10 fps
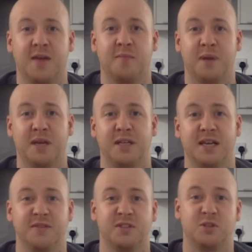and Ben
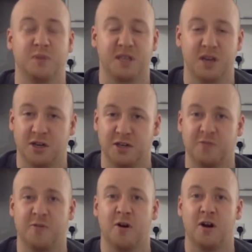Davies to be carded
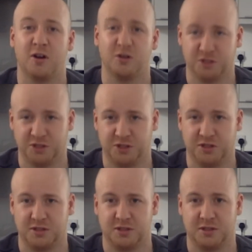for our long
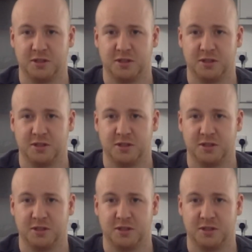shots.